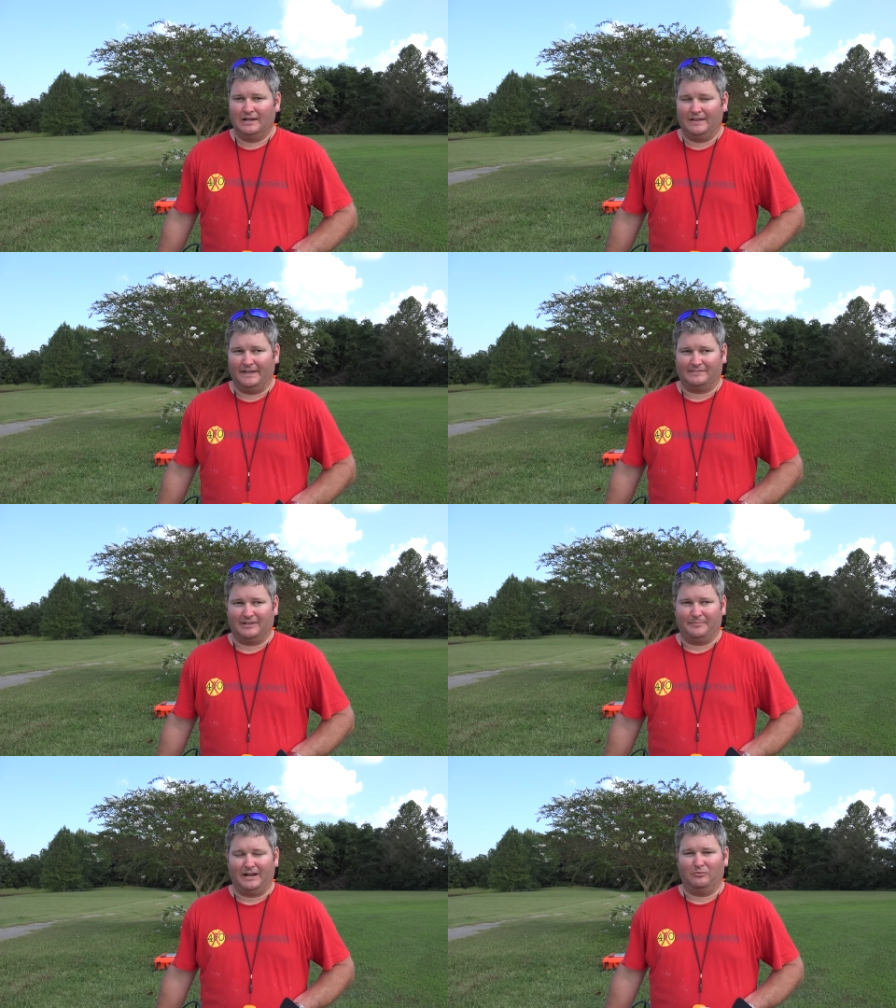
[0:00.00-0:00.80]
that's
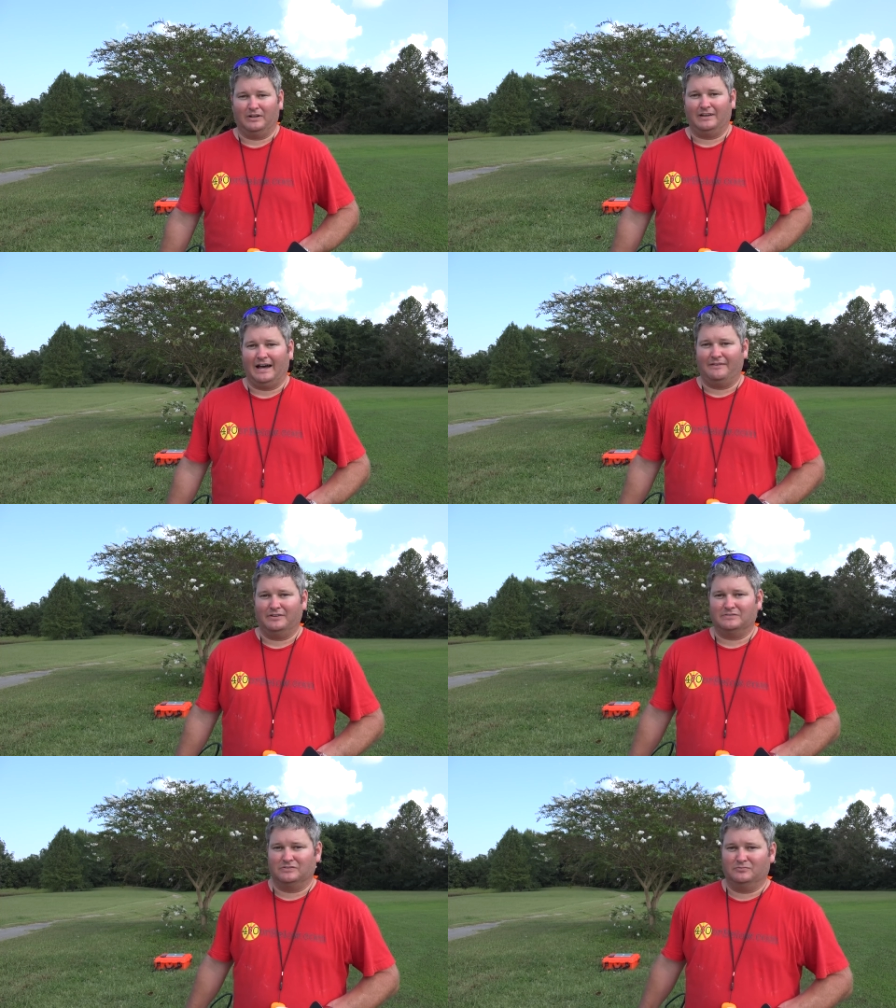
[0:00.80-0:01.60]
something I want to dive
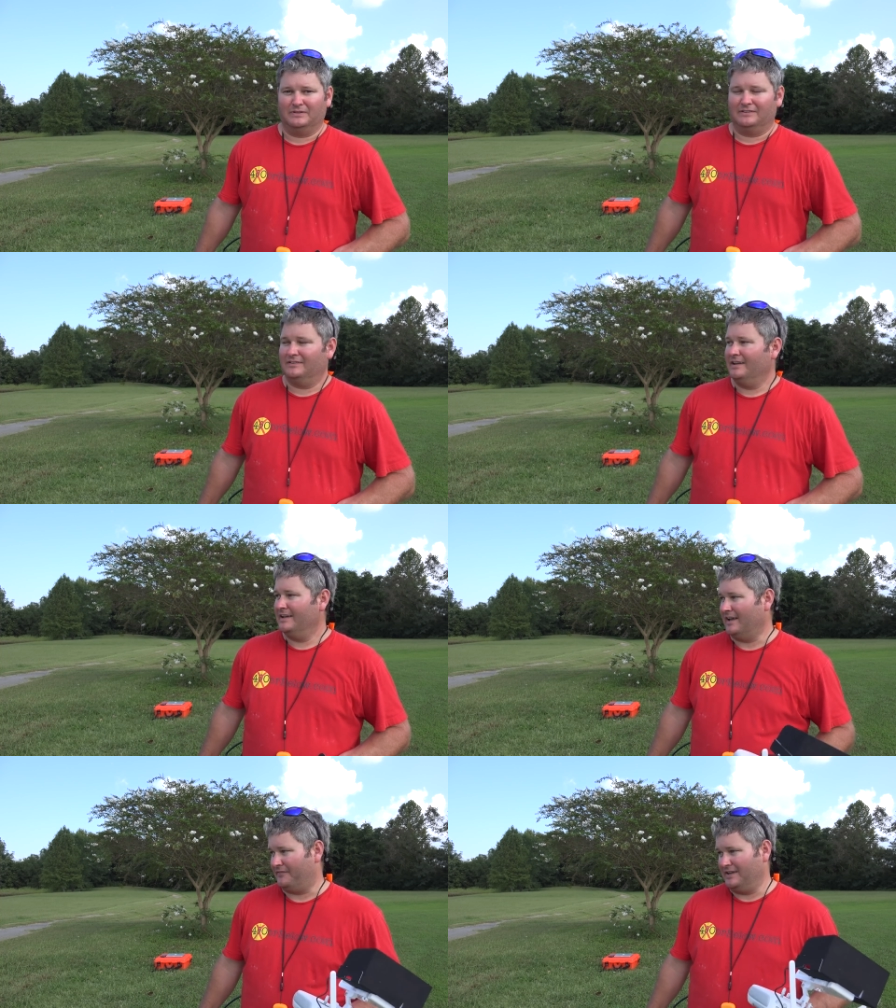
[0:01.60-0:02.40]
into. But
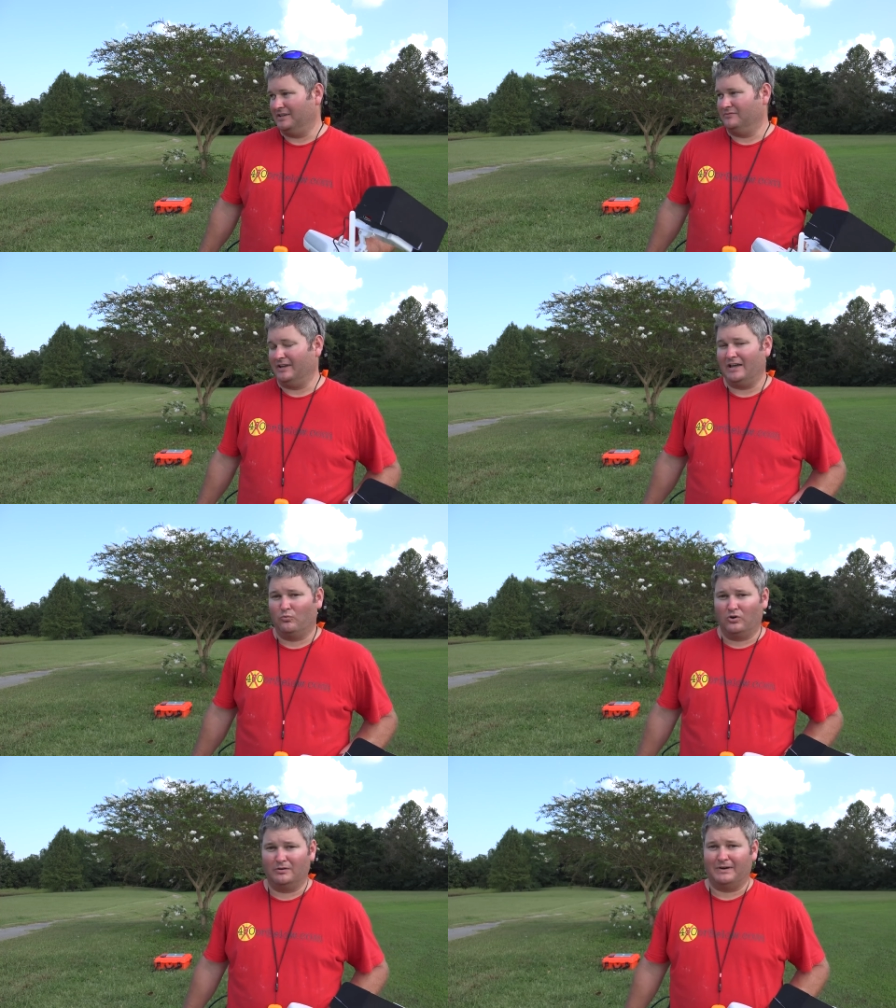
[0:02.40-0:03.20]
at the end of day
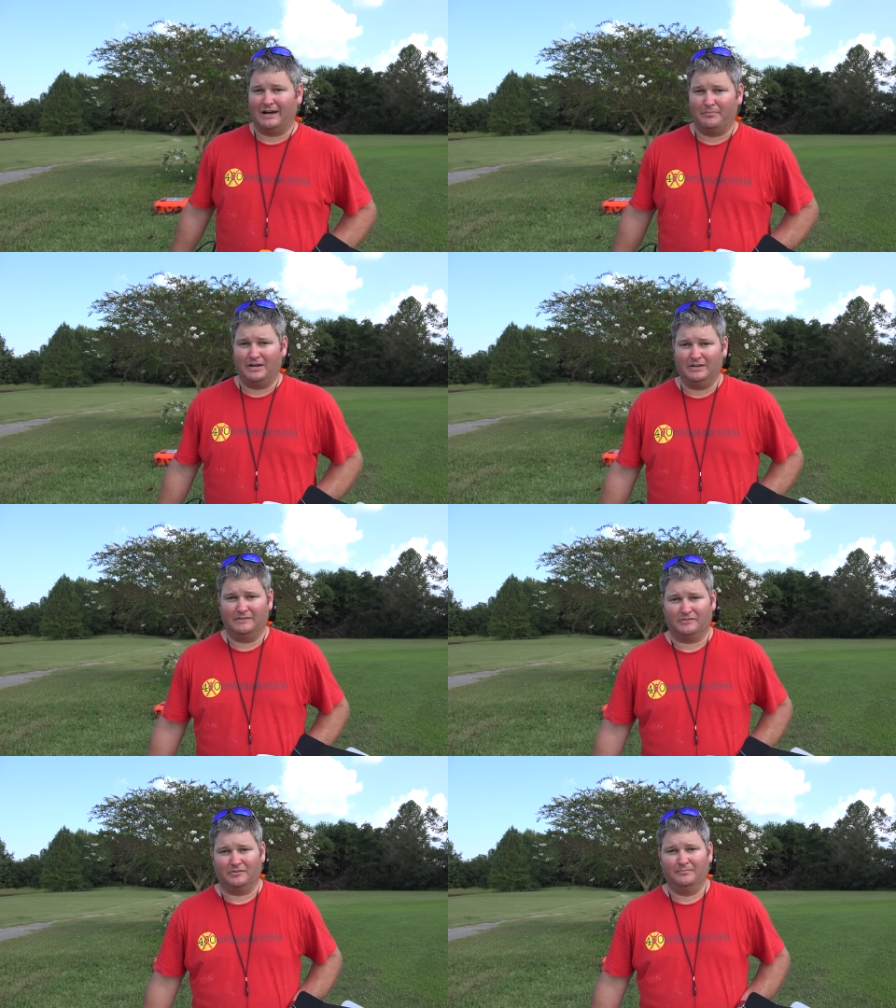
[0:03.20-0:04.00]
one, my
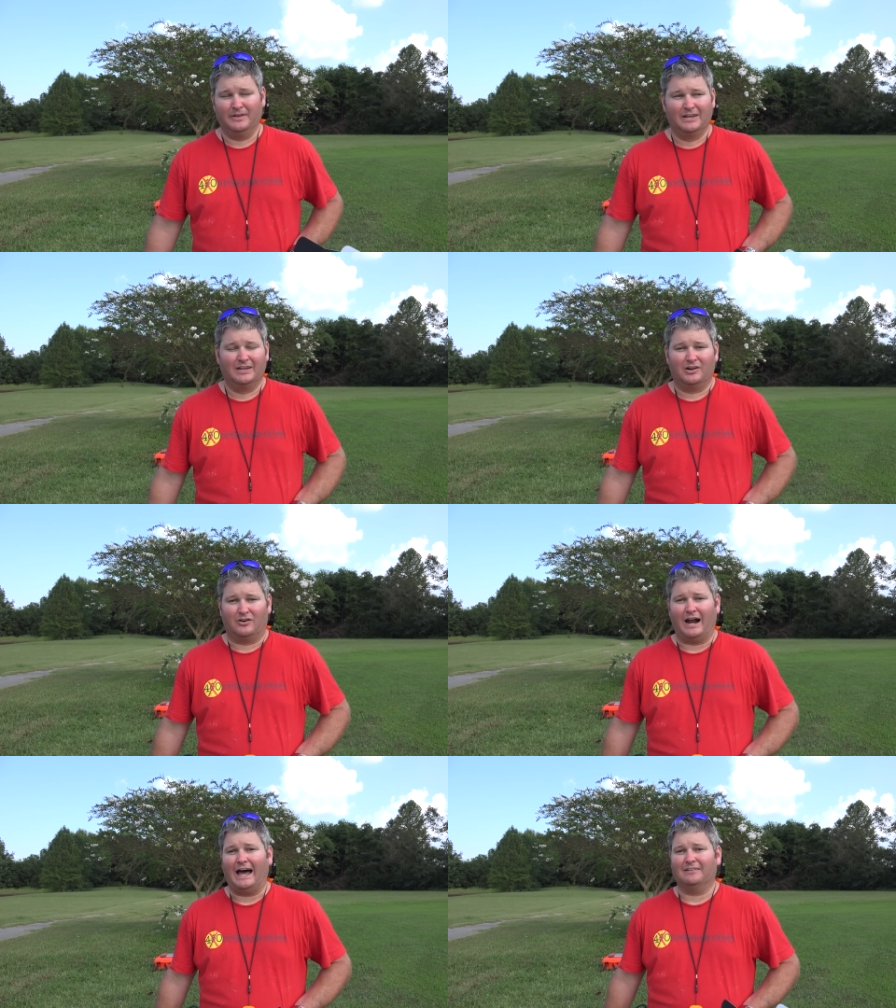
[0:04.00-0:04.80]
opinions are
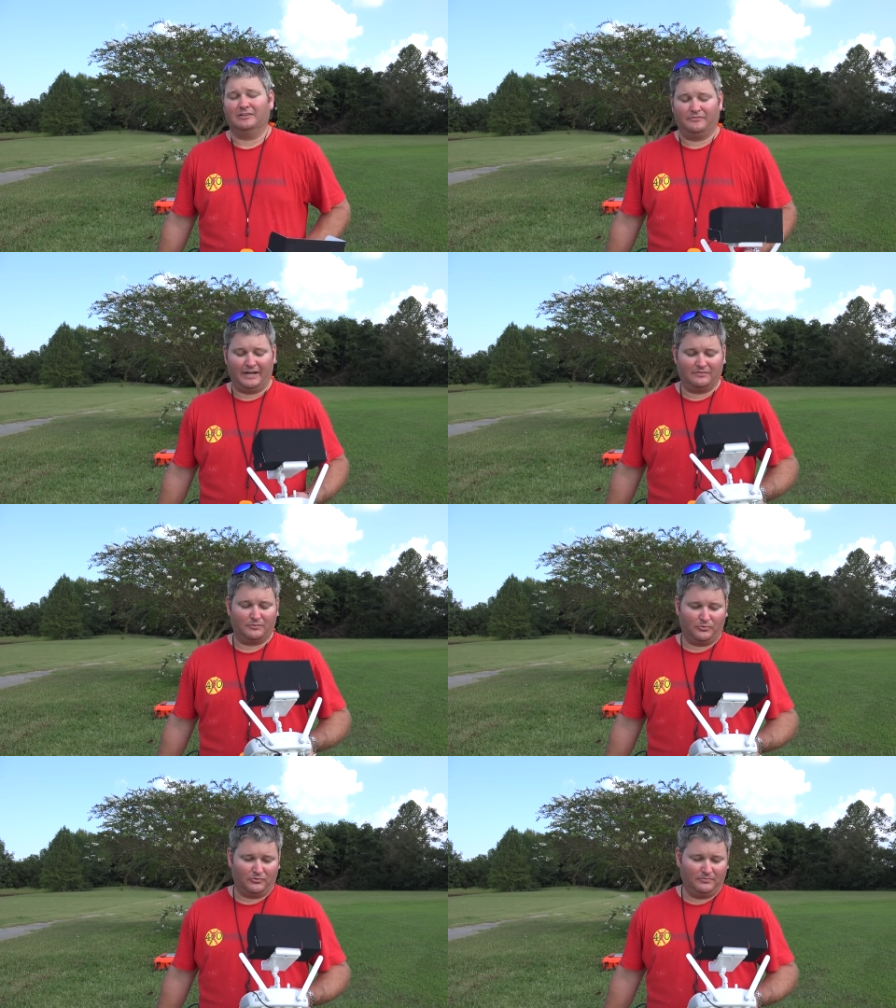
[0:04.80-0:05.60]
highly
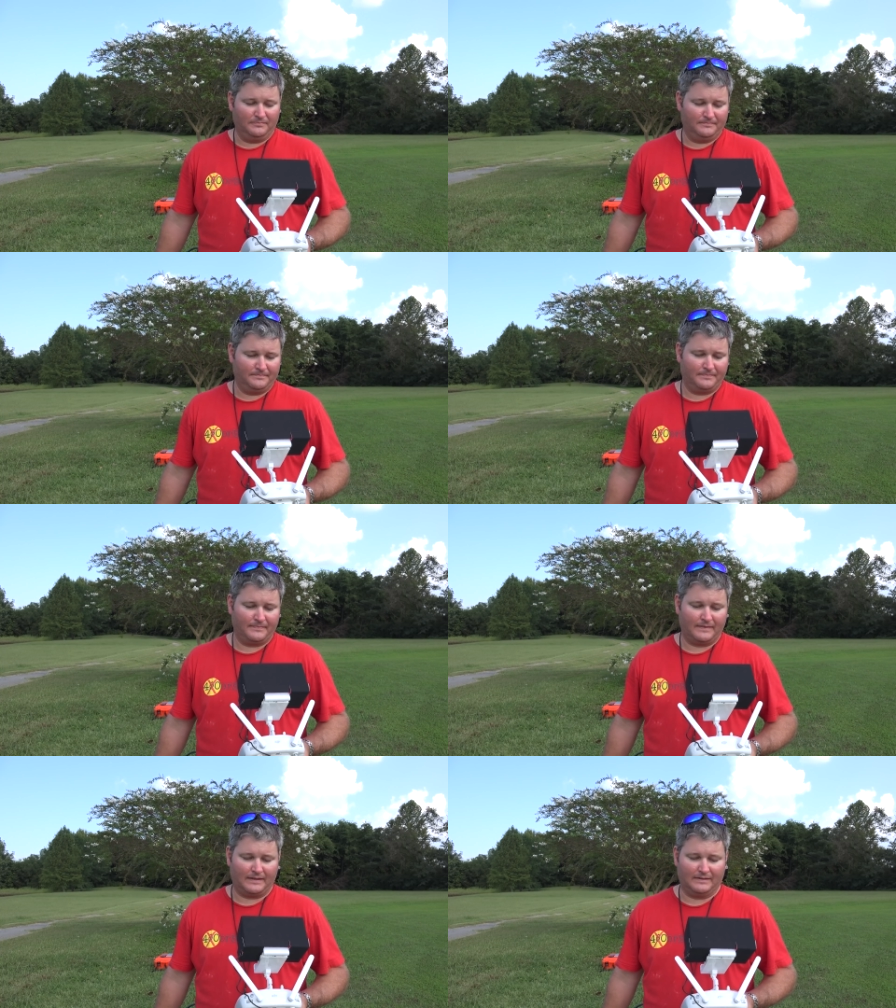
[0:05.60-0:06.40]
favorable.
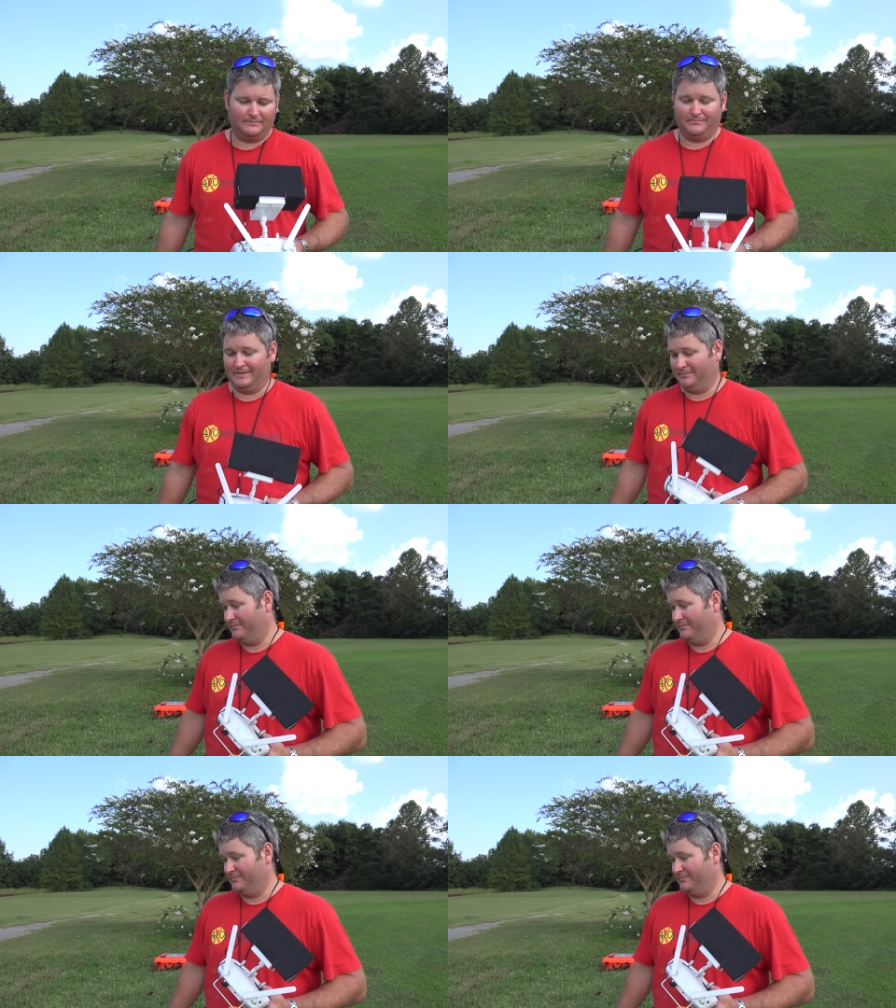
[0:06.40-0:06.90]
The